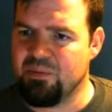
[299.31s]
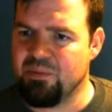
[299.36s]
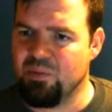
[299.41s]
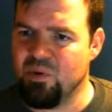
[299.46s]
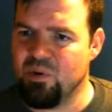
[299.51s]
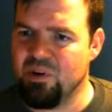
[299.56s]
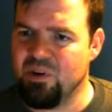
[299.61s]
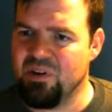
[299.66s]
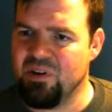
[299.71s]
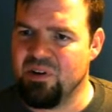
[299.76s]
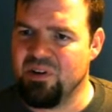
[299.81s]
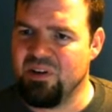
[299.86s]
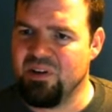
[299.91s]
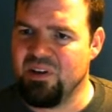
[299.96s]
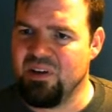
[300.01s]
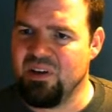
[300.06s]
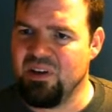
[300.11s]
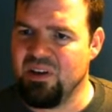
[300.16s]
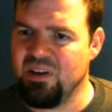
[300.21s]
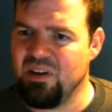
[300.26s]
one
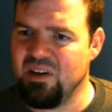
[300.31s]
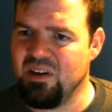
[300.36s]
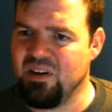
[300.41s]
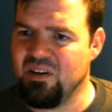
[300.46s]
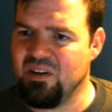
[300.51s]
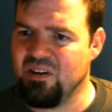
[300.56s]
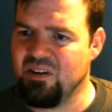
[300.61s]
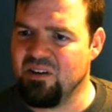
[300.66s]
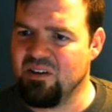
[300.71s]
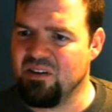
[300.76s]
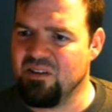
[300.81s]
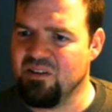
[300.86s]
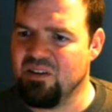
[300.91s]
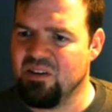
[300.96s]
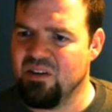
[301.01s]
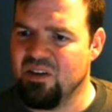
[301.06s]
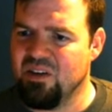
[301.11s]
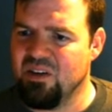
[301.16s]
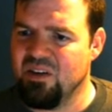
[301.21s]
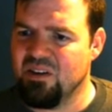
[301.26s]
here,
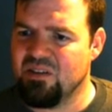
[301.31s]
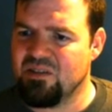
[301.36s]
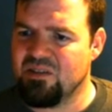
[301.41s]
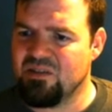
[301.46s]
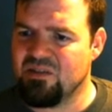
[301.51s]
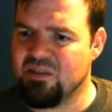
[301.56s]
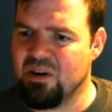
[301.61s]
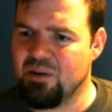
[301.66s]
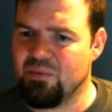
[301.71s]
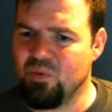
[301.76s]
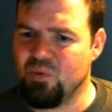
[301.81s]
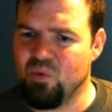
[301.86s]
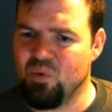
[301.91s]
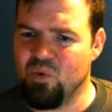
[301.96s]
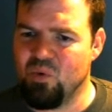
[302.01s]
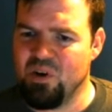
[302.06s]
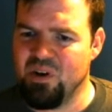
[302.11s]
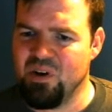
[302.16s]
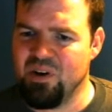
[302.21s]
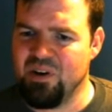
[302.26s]
drop
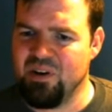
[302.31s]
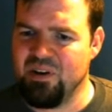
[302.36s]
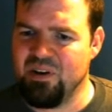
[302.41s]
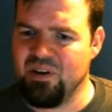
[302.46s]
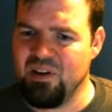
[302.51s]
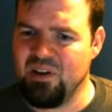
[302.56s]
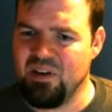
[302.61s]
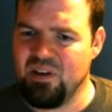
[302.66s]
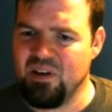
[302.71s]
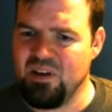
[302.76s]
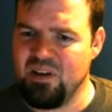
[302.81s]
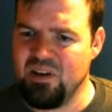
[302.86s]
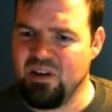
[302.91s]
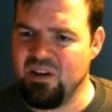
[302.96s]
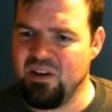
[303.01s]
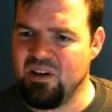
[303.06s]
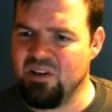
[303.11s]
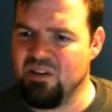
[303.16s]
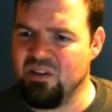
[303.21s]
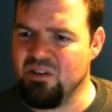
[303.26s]
one
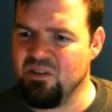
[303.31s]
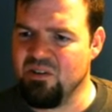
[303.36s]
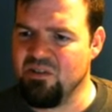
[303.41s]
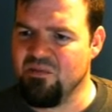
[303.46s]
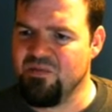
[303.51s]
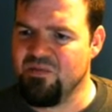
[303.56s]
here.